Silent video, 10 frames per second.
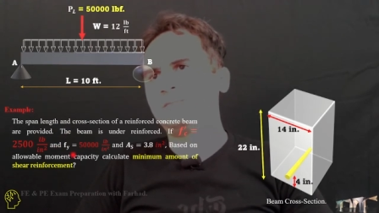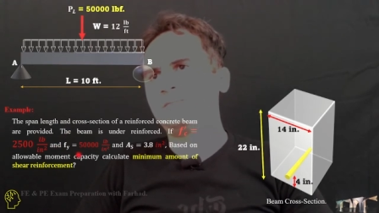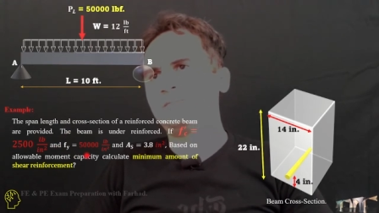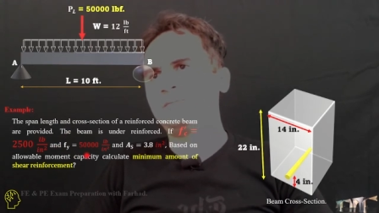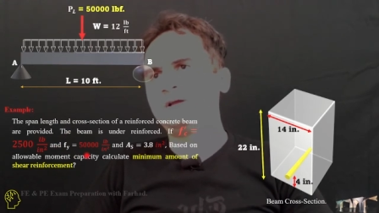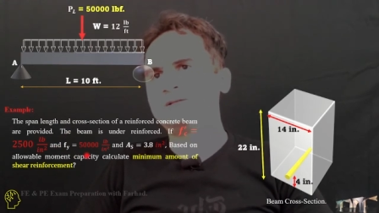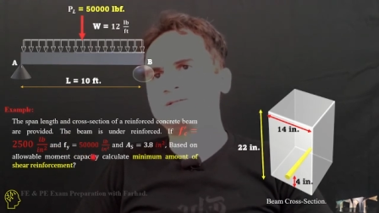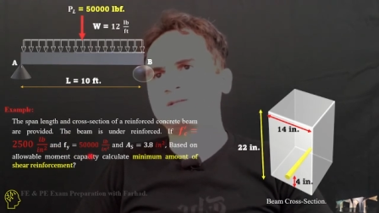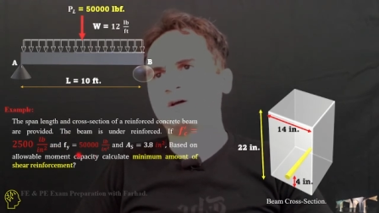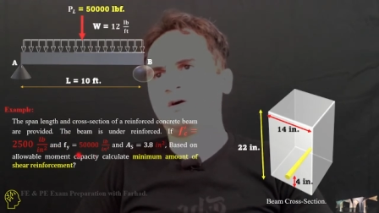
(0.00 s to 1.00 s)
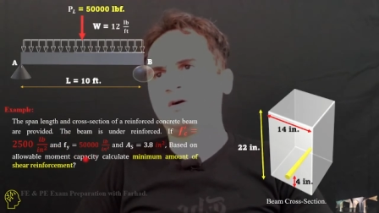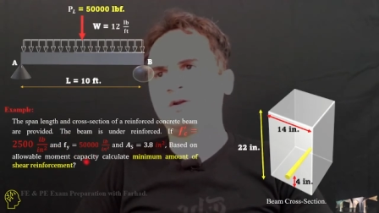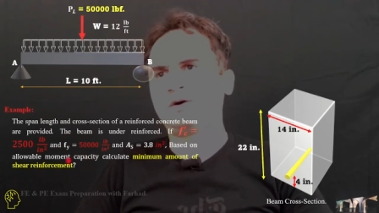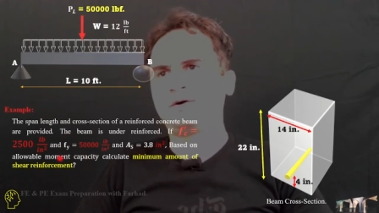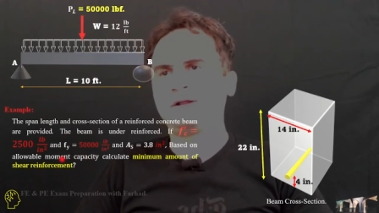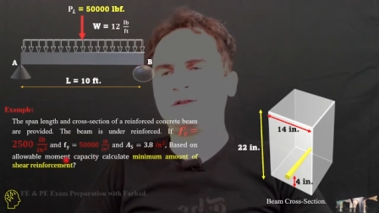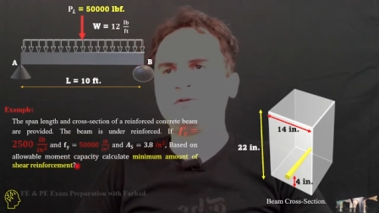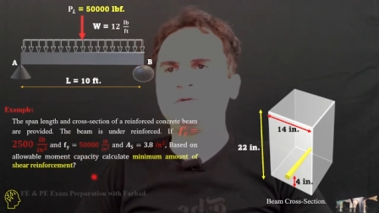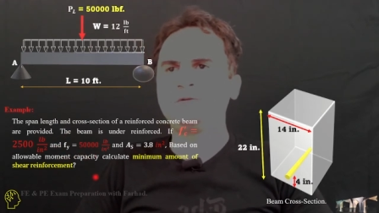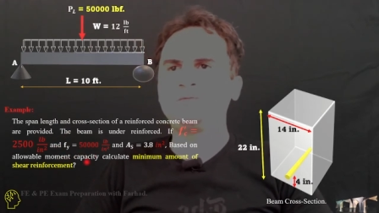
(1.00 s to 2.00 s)
based on a little
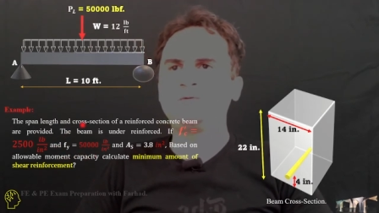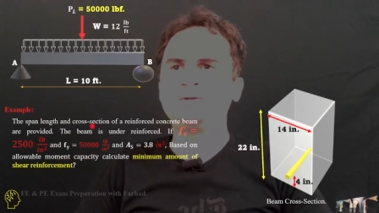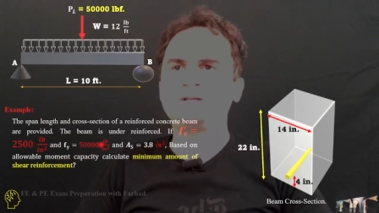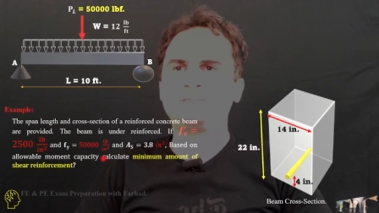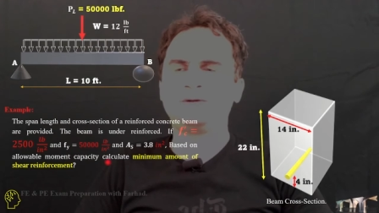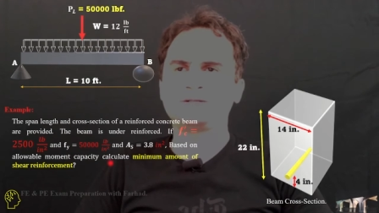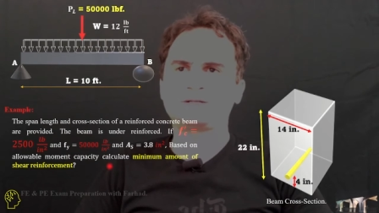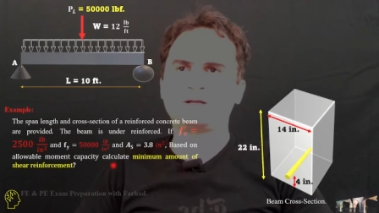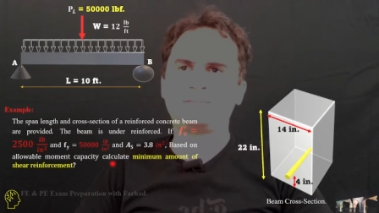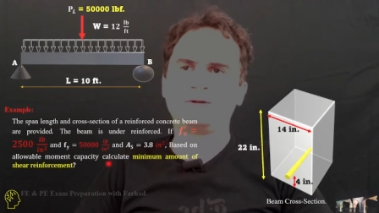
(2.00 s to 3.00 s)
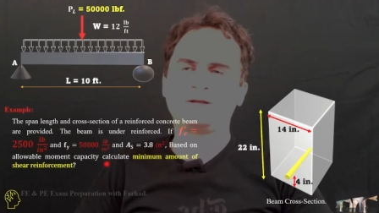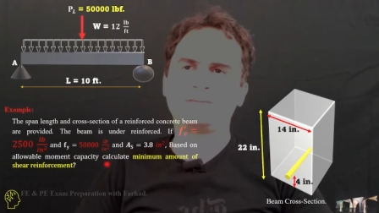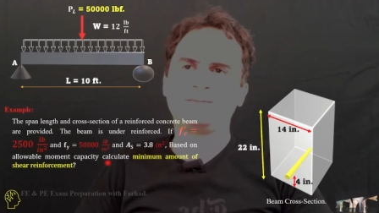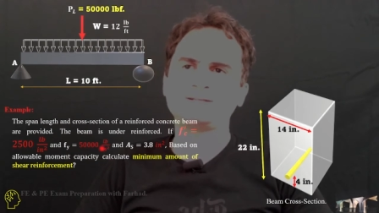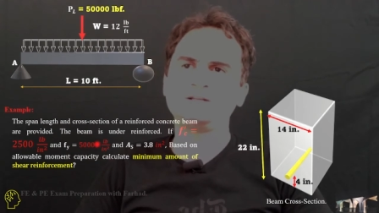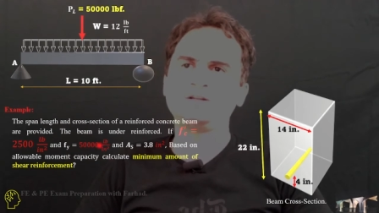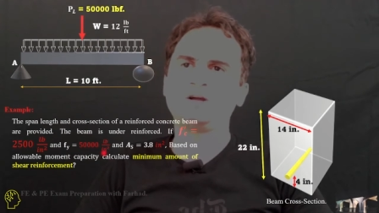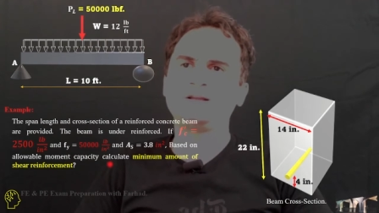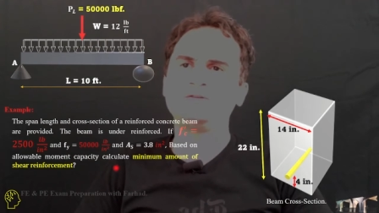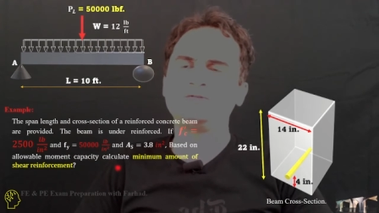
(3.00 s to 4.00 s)
bit more capacity
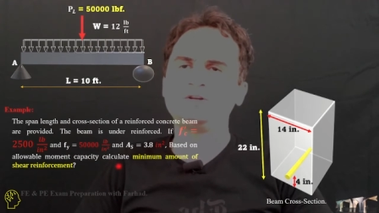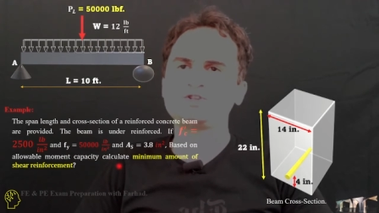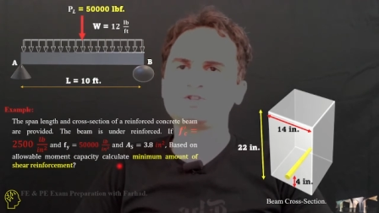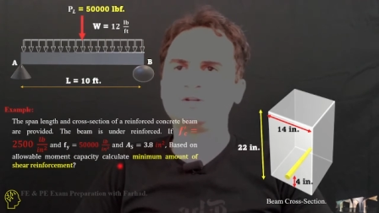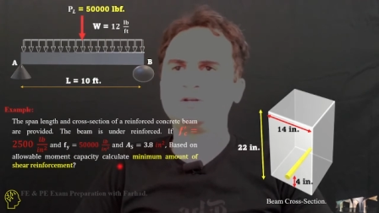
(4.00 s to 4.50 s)
calculation,